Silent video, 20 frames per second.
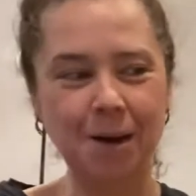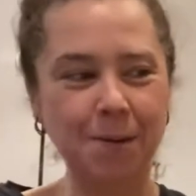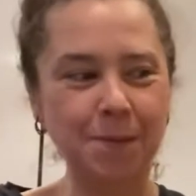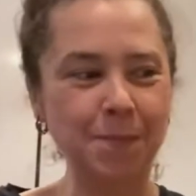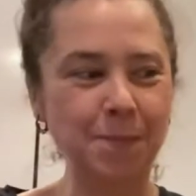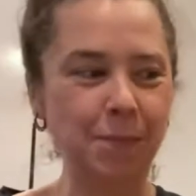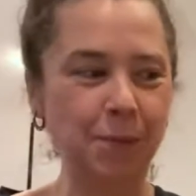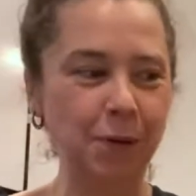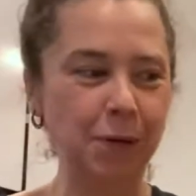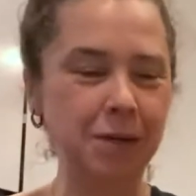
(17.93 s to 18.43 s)

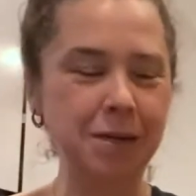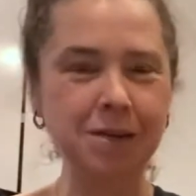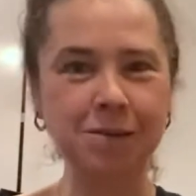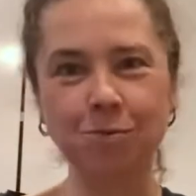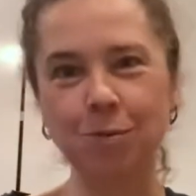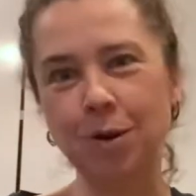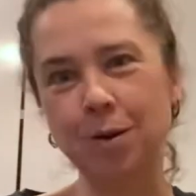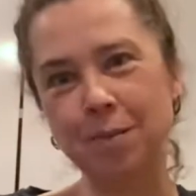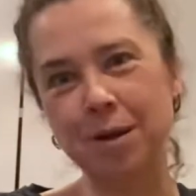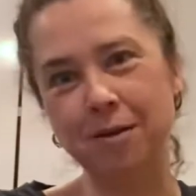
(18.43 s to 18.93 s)
Burgundy is
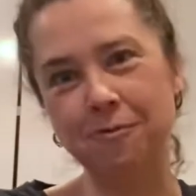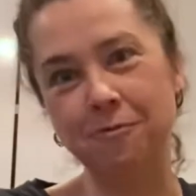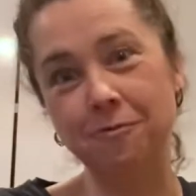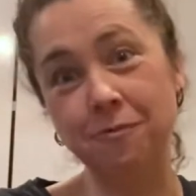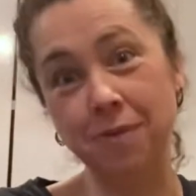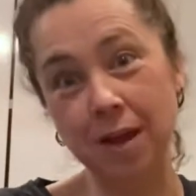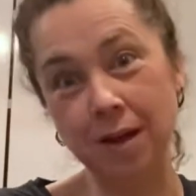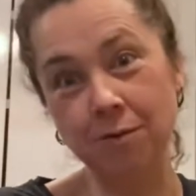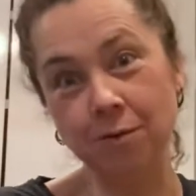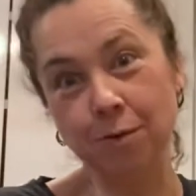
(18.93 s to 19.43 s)
one of my
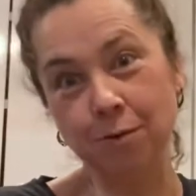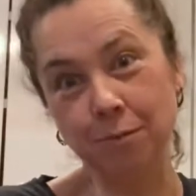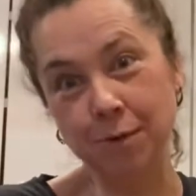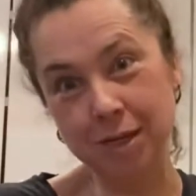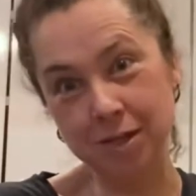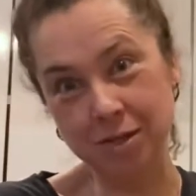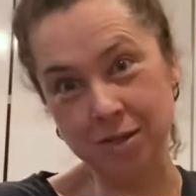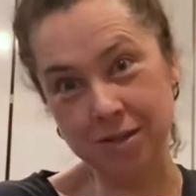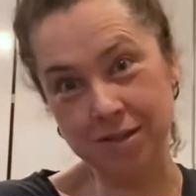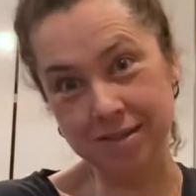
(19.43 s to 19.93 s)
favorite
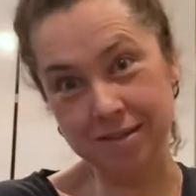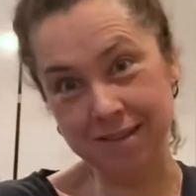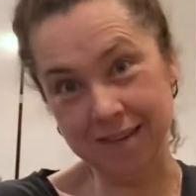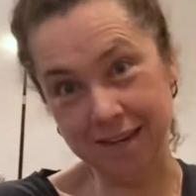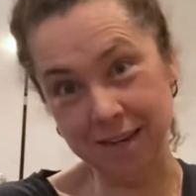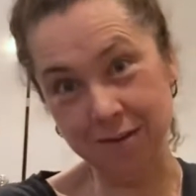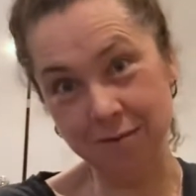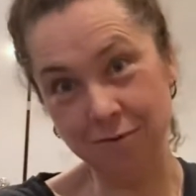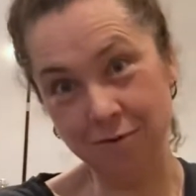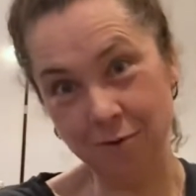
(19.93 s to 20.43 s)
regions
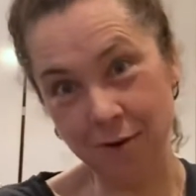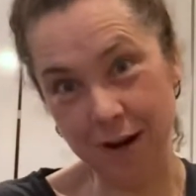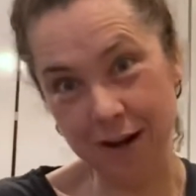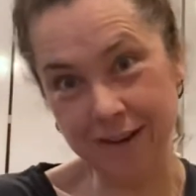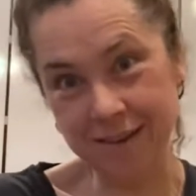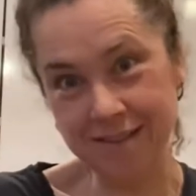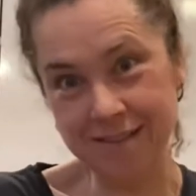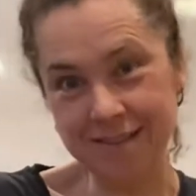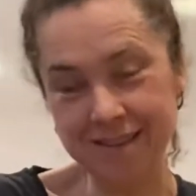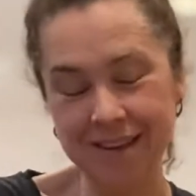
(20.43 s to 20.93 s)
in
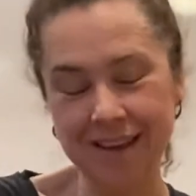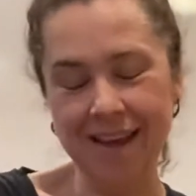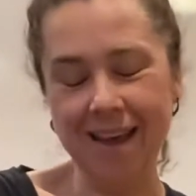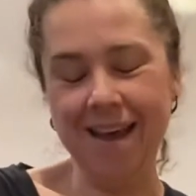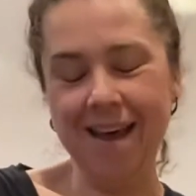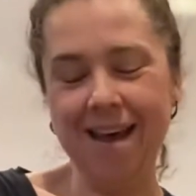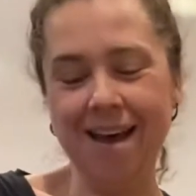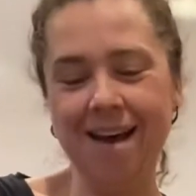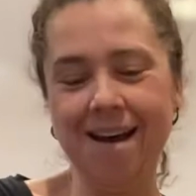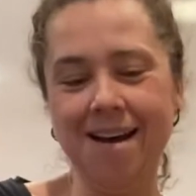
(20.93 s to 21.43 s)
France.
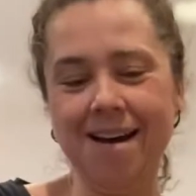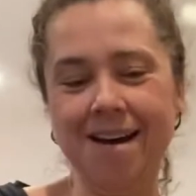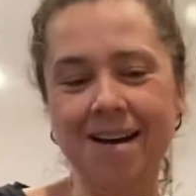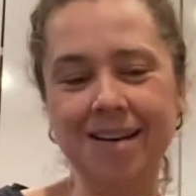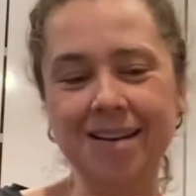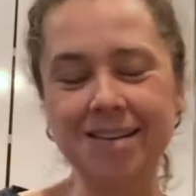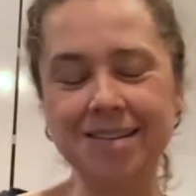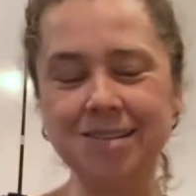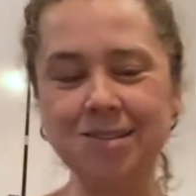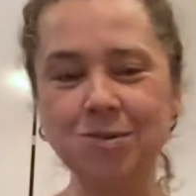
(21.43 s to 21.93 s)

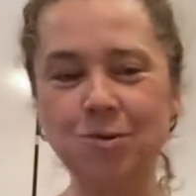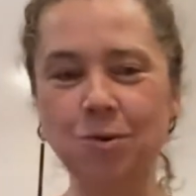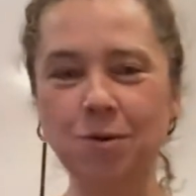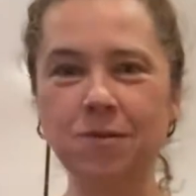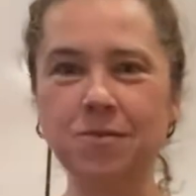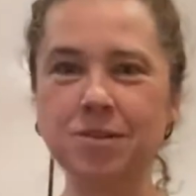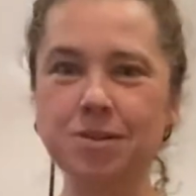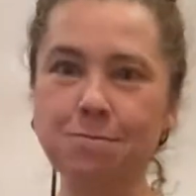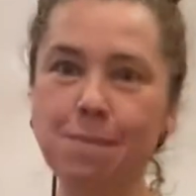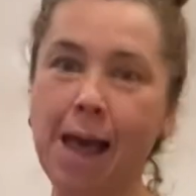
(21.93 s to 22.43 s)
It's sort of
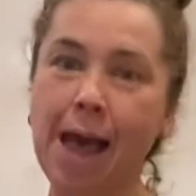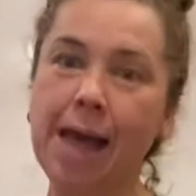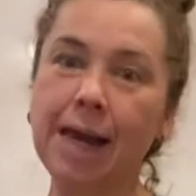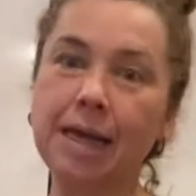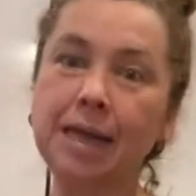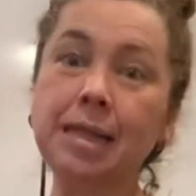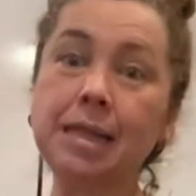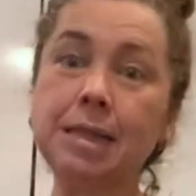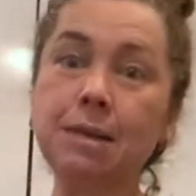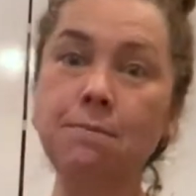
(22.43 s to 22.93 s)
smack
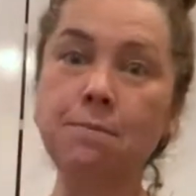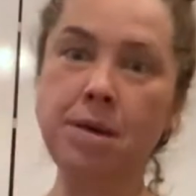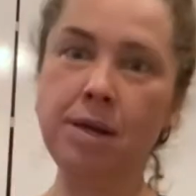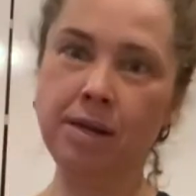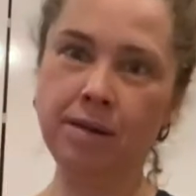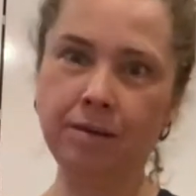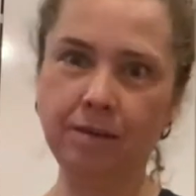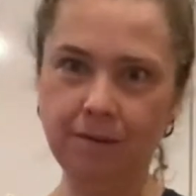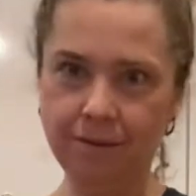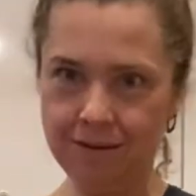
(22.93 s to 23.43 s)
in the
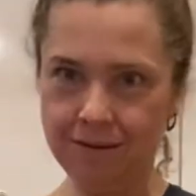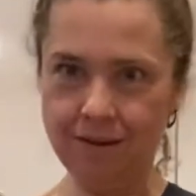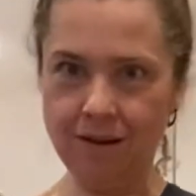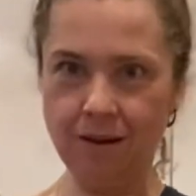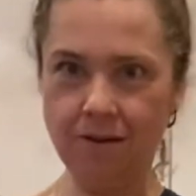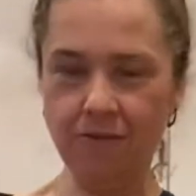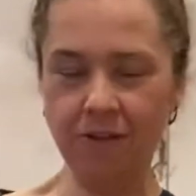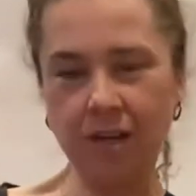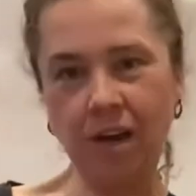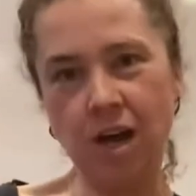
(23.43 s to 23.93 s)
middle
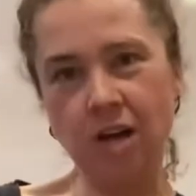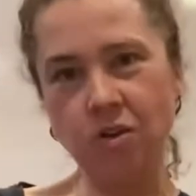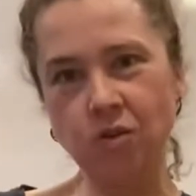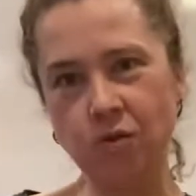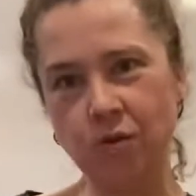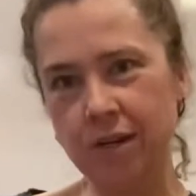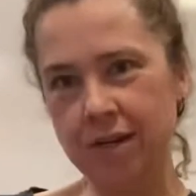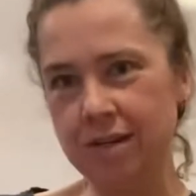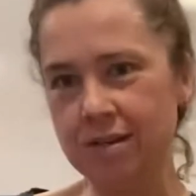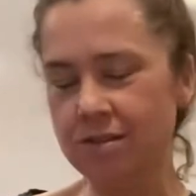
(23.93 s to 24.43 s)
of the
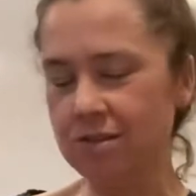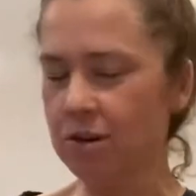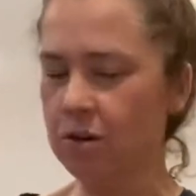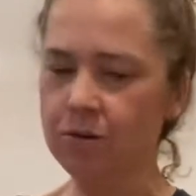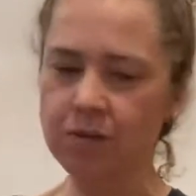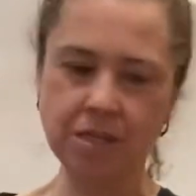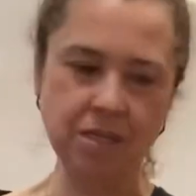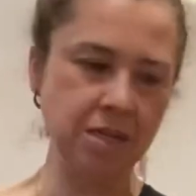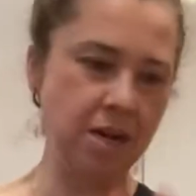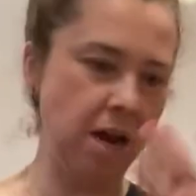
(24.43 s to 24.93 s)
country. So
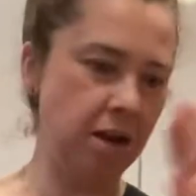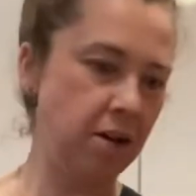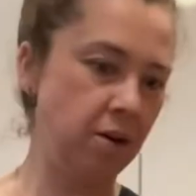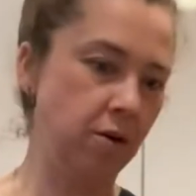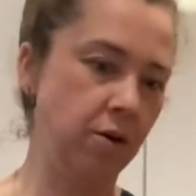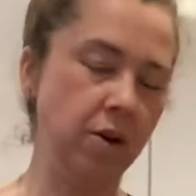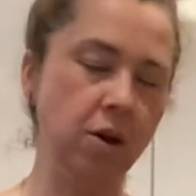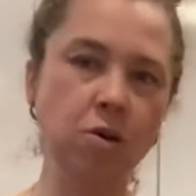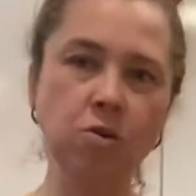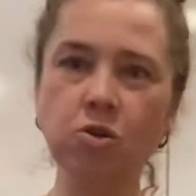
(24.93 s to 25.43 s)
it's not near
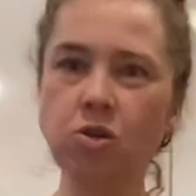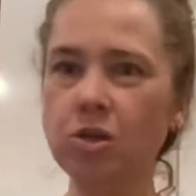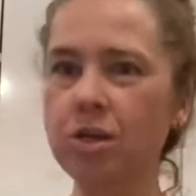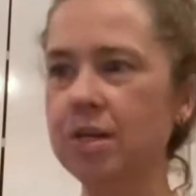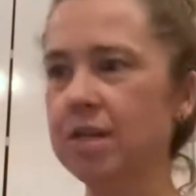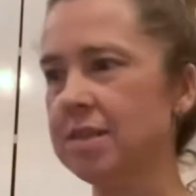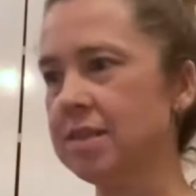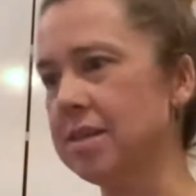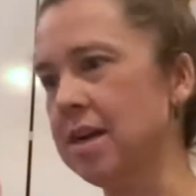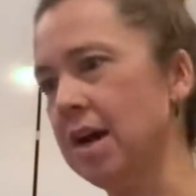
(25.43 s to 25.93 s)
an ocean,
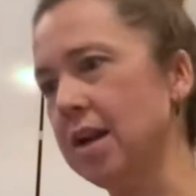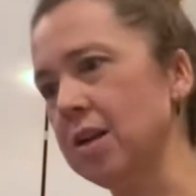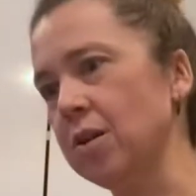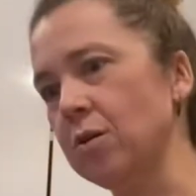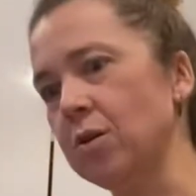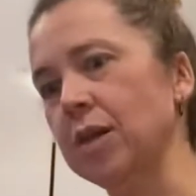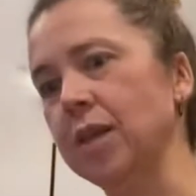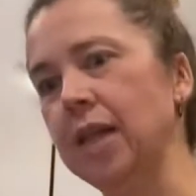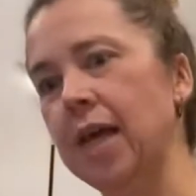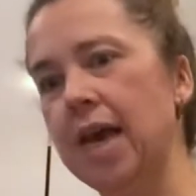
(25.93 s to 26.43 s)
it's not near
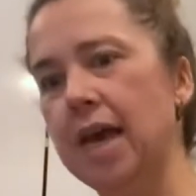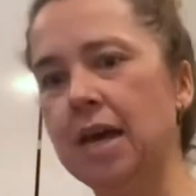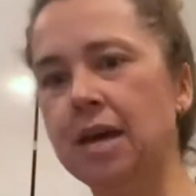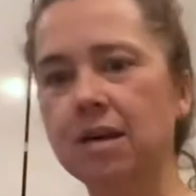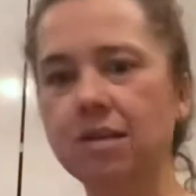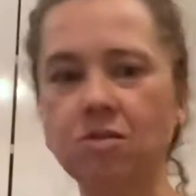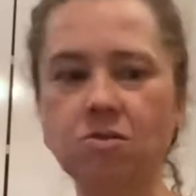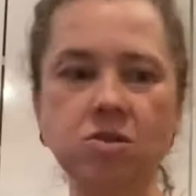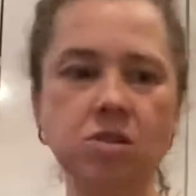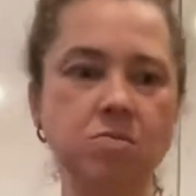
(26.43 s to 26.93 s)
a lake,
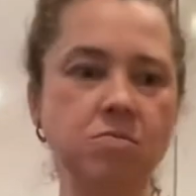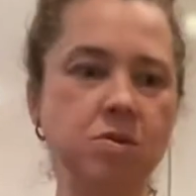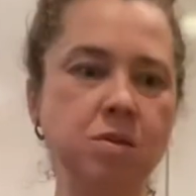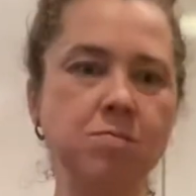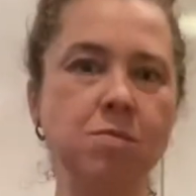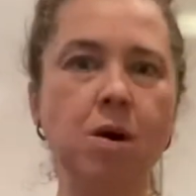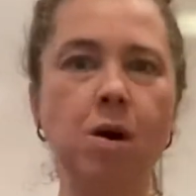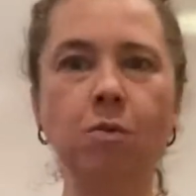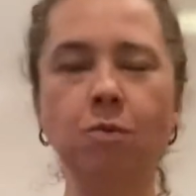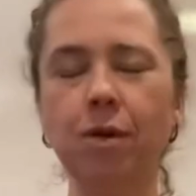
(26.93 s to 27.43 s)
there's some
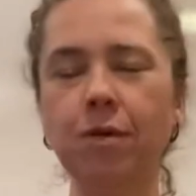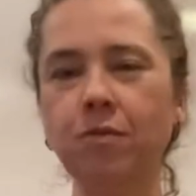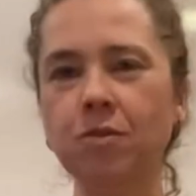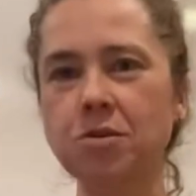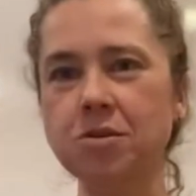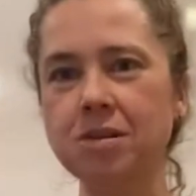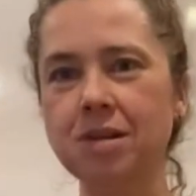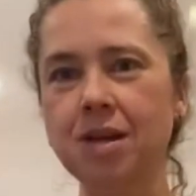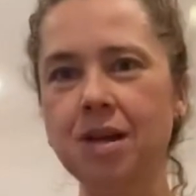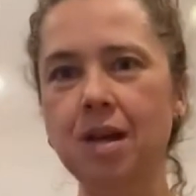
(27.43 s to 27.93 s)
small
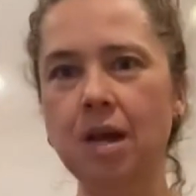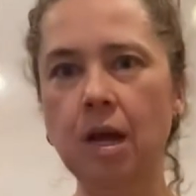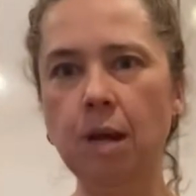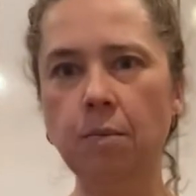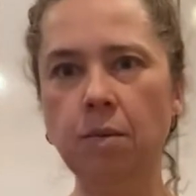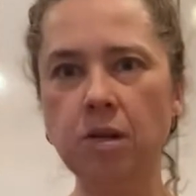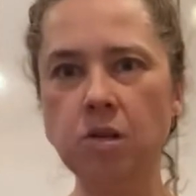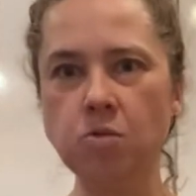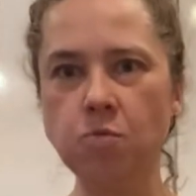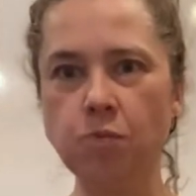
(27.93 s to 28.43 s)
rivers,
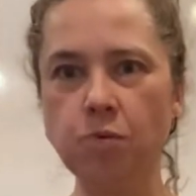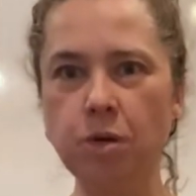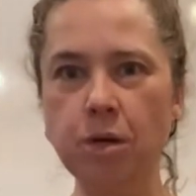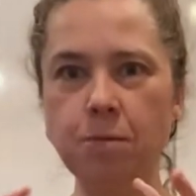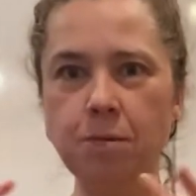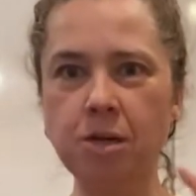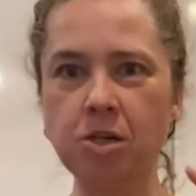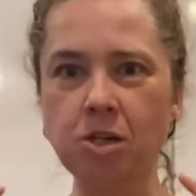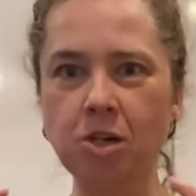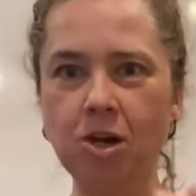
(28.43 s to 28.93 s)
but it's pretty
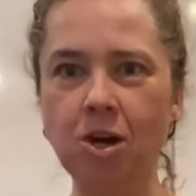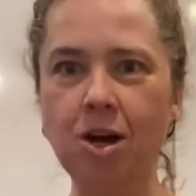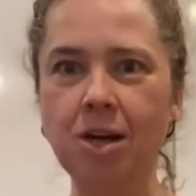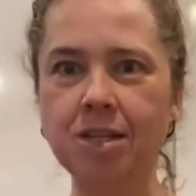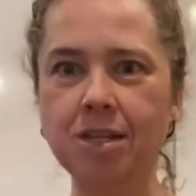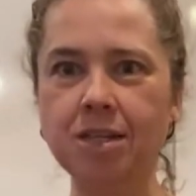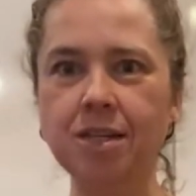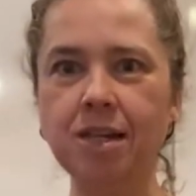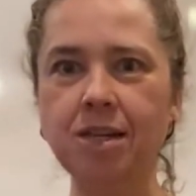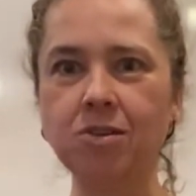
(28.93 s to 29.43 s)
much
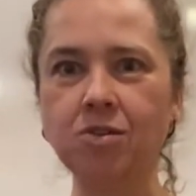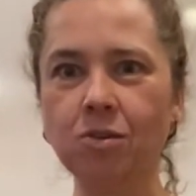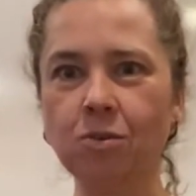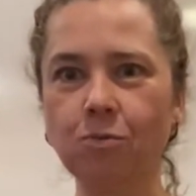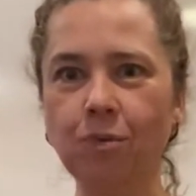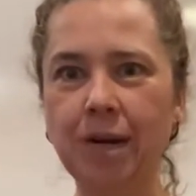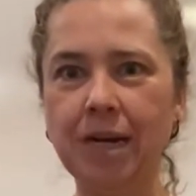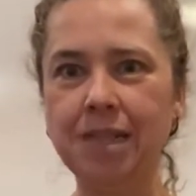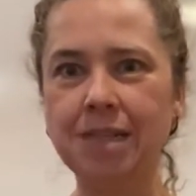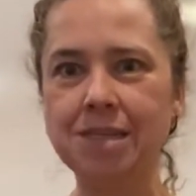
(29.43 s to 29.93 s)
continental,
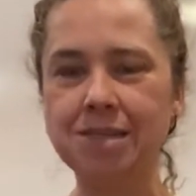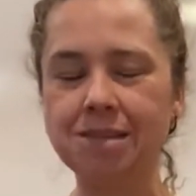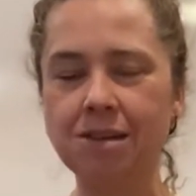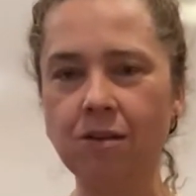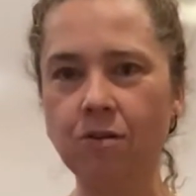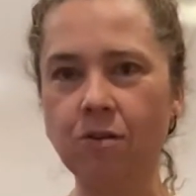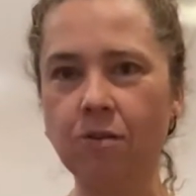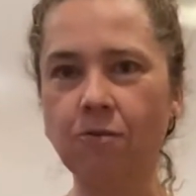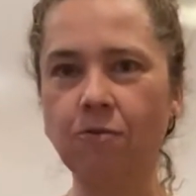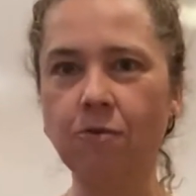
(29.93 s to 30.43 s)
right in the
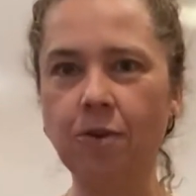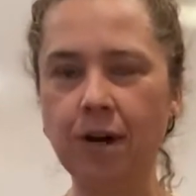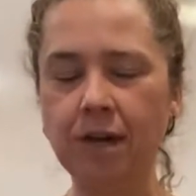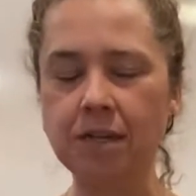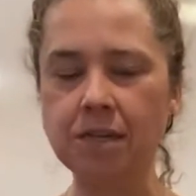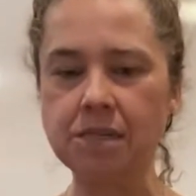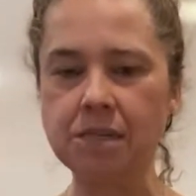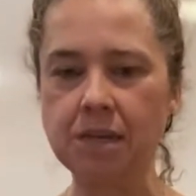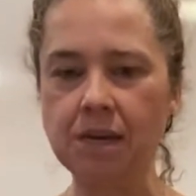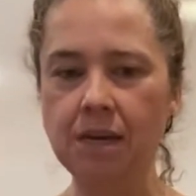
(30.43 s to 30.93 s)
center of
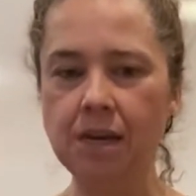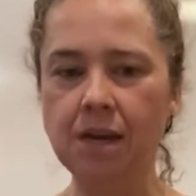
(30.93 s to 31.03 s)
France.